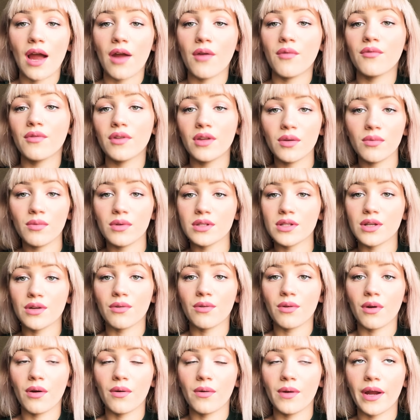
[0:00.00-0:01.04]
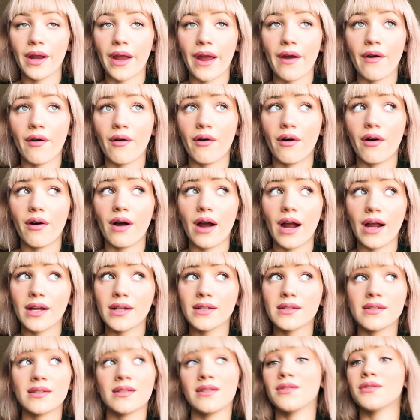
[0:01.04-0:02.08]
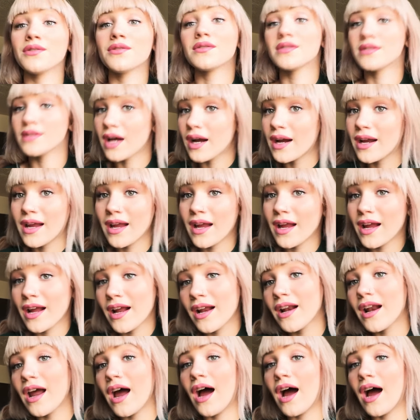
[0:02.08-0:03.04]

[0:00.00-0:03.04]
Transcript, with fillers: I really wasn't growing at all. I could still suck in.